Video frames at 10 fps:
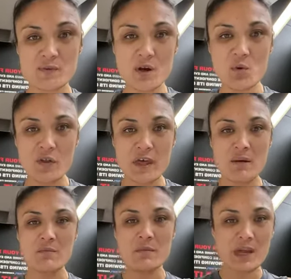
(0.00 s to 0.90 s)
Now what
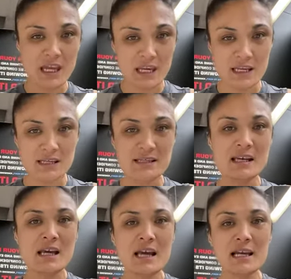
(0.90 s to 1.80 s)
that means
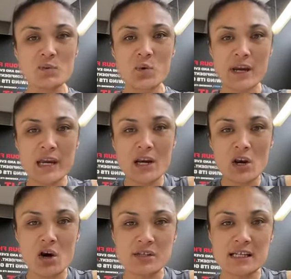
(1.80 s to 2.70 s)
is we
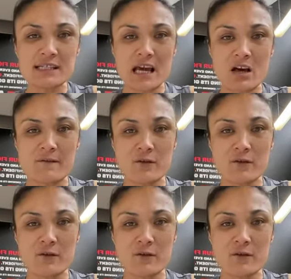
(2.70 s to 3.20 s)
locked it down for a